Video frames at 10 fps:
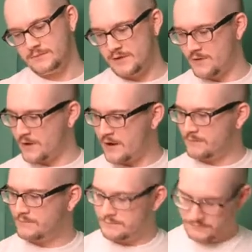Okay.
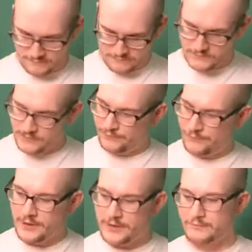
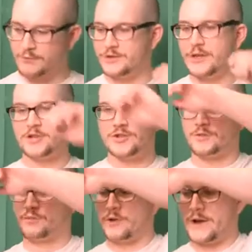Fucking pretentious
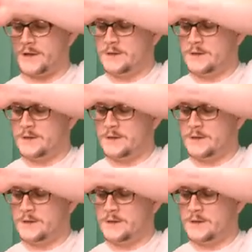prick.